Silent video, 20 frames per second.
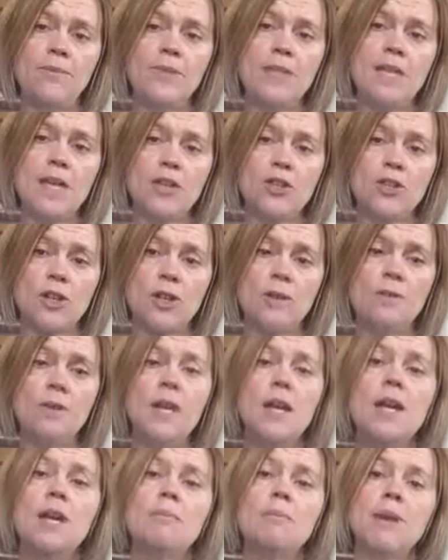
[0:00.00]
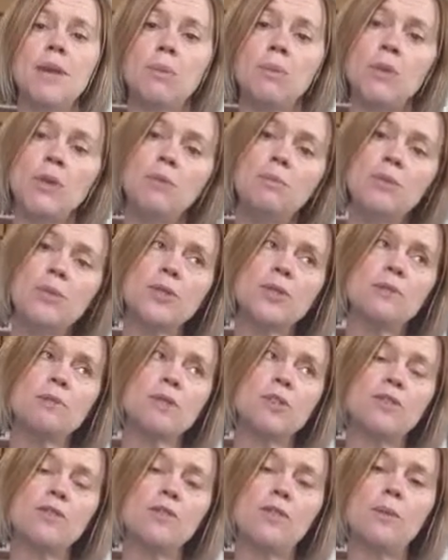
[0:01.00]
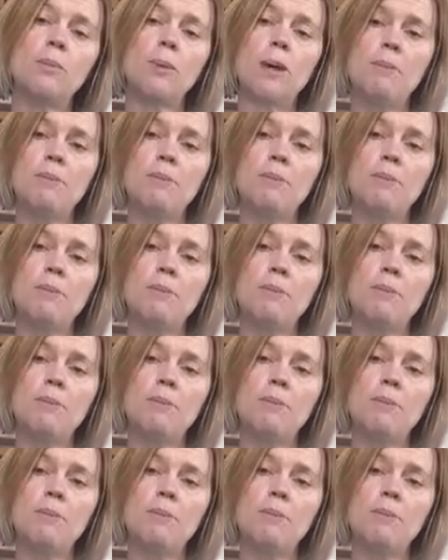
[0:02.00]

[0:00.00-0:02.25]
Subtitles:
session, but I will put some stuff up